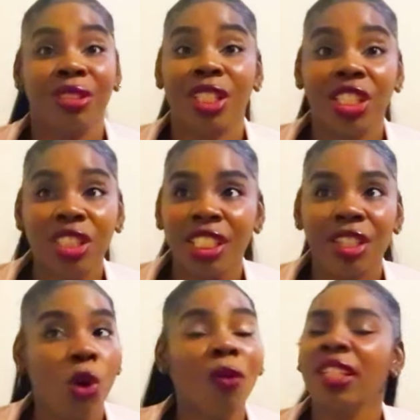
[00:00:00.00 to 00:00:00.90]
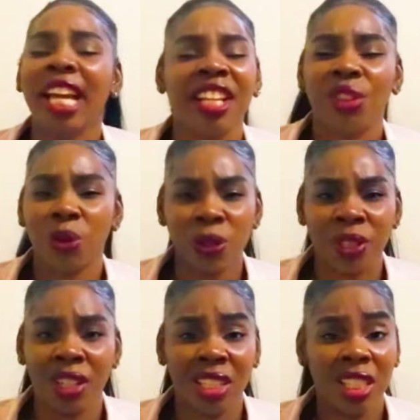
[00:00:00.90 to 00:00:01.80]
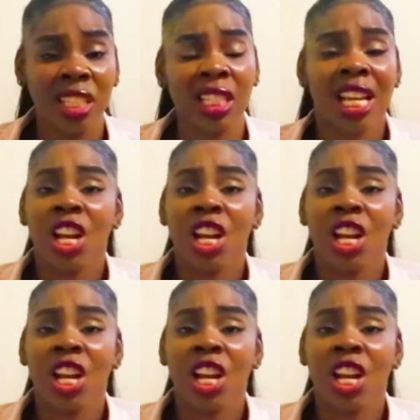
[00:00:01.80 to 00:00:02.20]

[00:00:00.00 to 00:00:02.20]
nearly over $9,000,